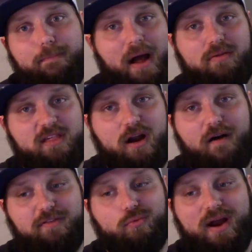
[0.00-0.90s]
bouncing
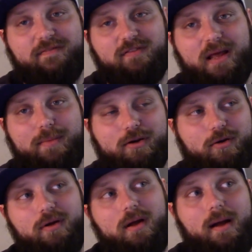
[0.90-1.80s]
off the rev
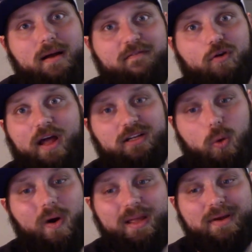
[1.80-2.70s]
limiter for like
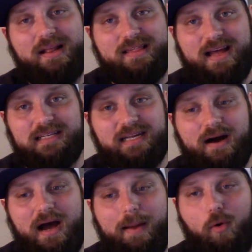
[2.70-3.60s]
20 minutes at a
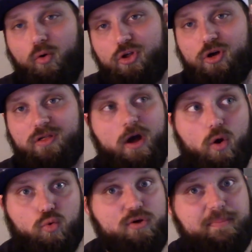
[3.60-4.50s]
time, or just
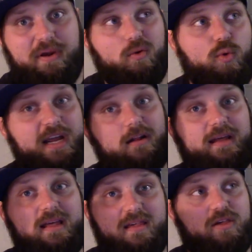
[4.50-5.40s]
ripping
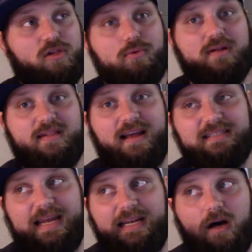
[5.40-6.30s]
wheelies as soon as they
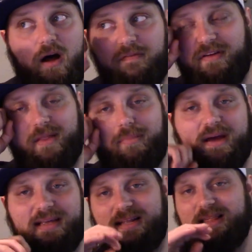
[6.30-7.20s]
take off on the
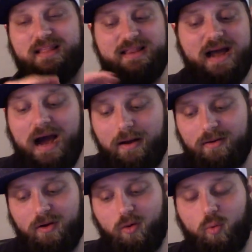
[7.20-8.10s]
bike. That is not
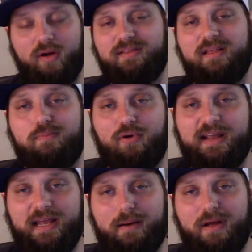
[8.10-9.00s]
what this
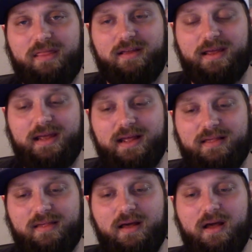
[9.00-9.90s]
break-in method is.